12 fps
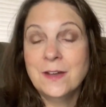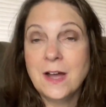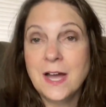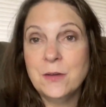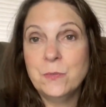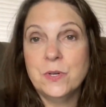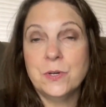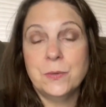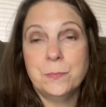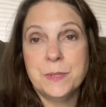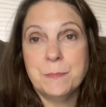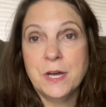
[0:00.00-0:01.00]
I will
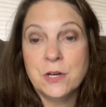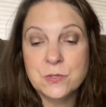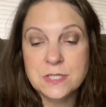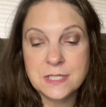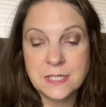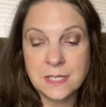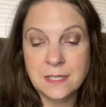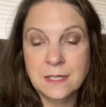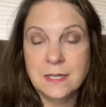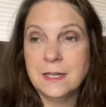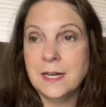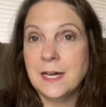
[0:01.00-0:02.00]
be posting
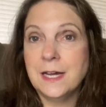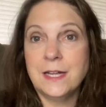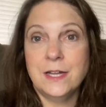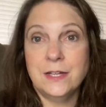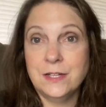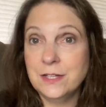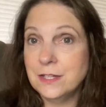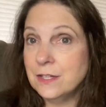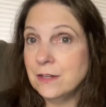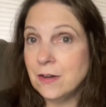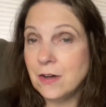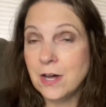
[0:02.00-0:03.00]

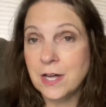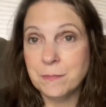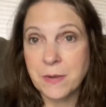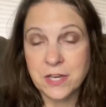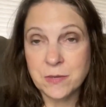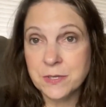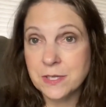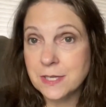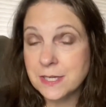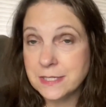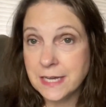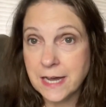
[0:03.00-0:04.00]
on my
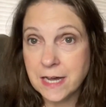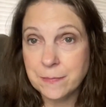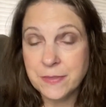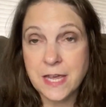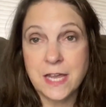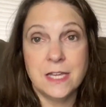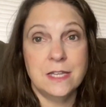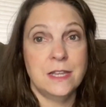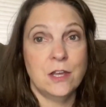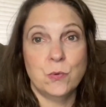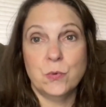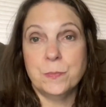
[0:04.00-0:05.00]
community tab that
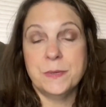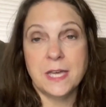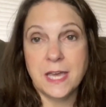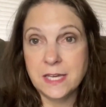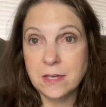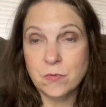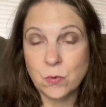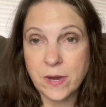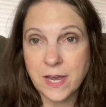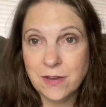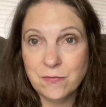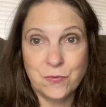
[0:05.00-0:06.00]
there will be a
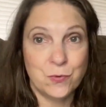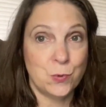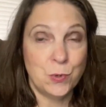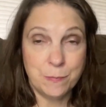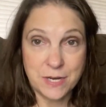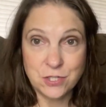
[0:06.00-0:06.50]
giveaway for my